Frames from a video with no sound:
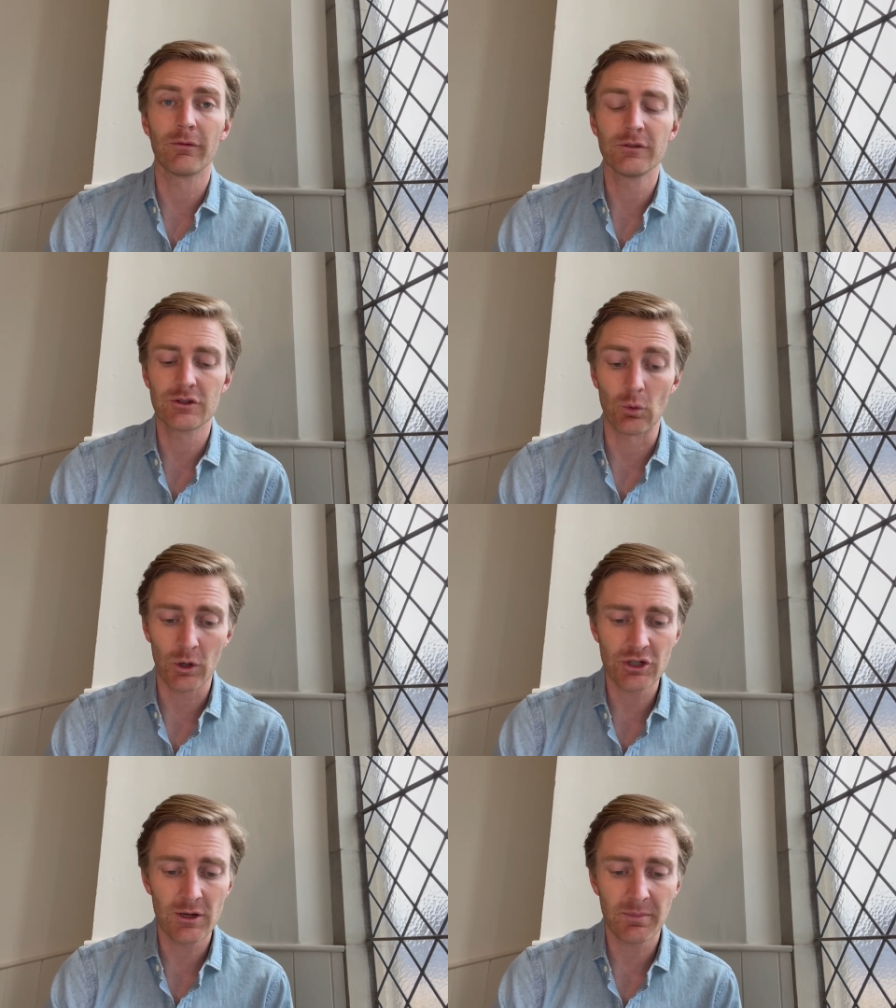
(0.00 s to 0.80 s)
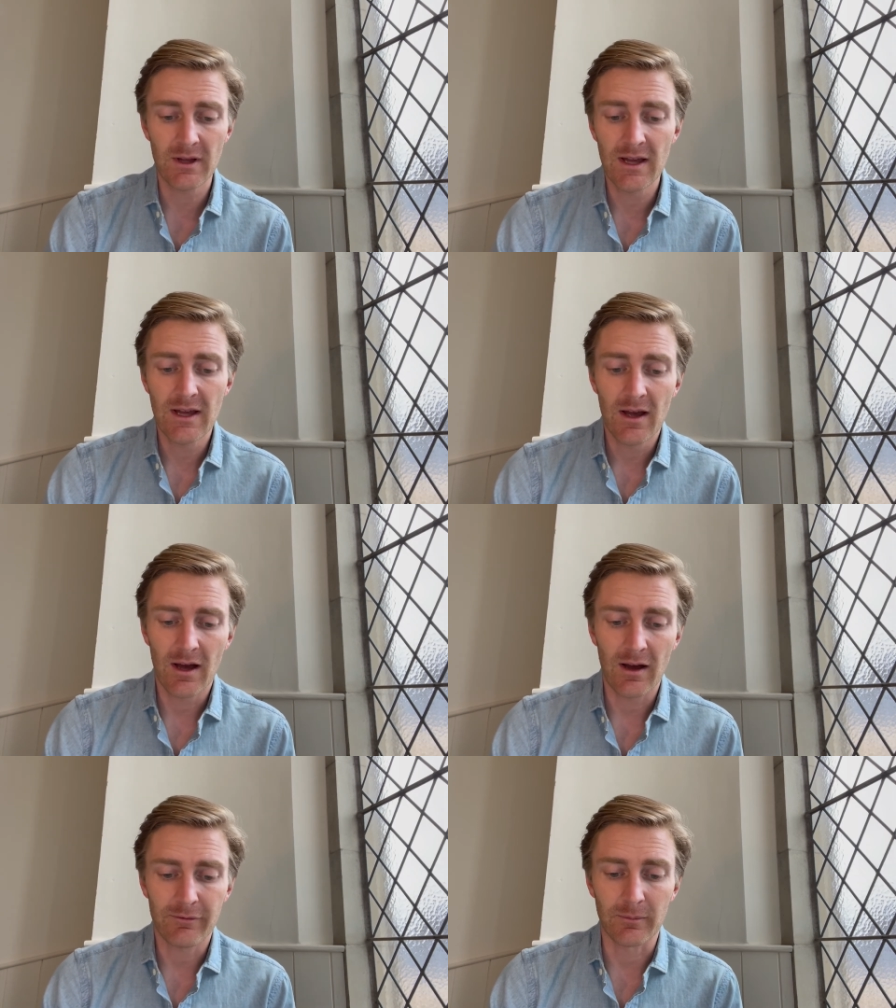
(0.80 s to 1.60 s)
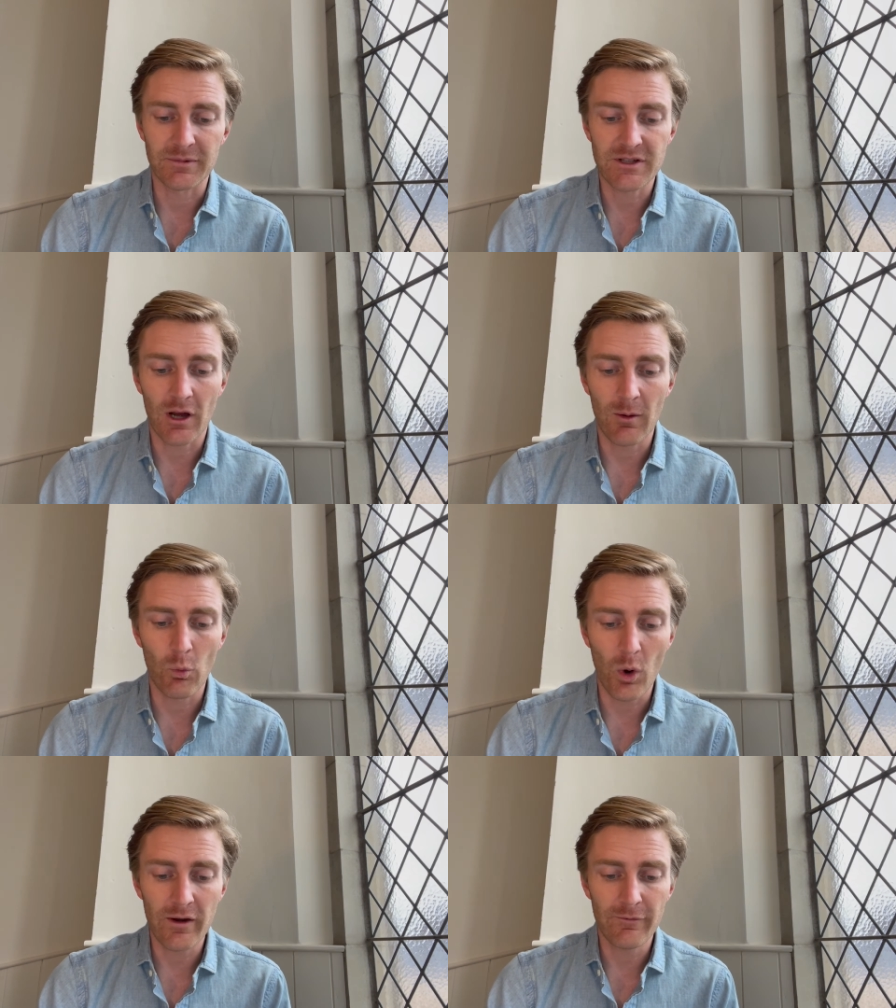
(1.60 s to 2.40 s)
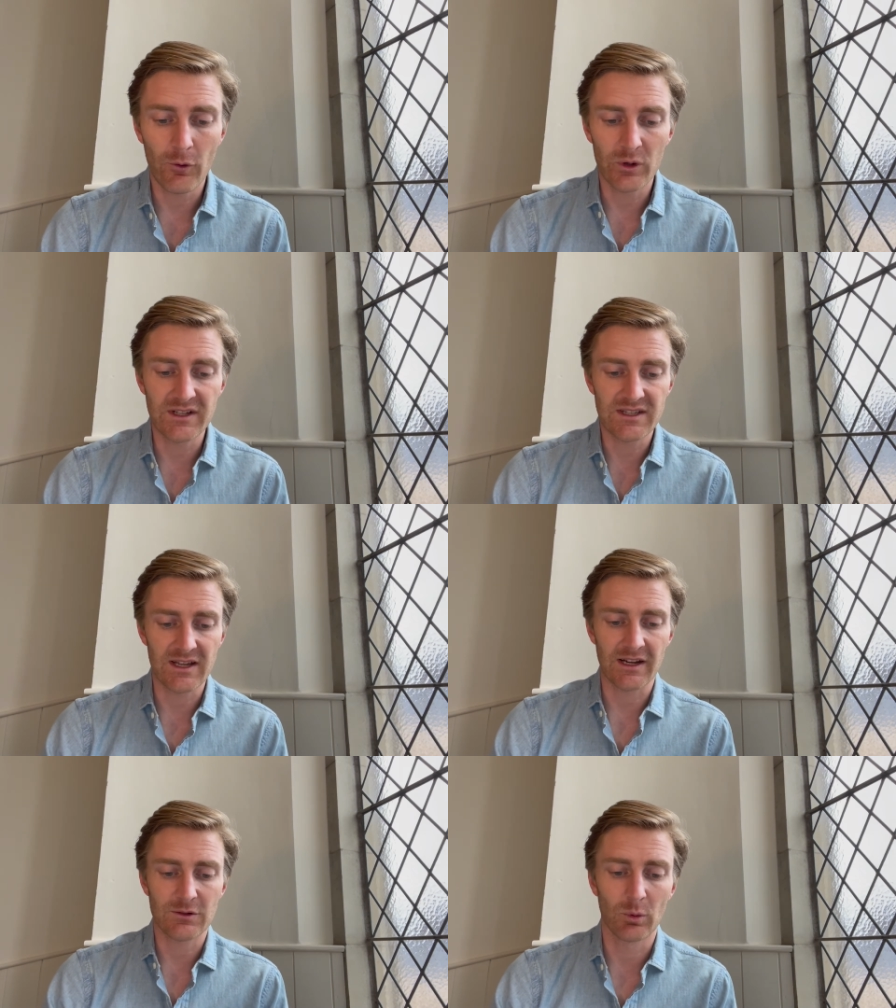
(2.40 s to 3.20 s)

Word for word: to worship uh, from Psalm 146.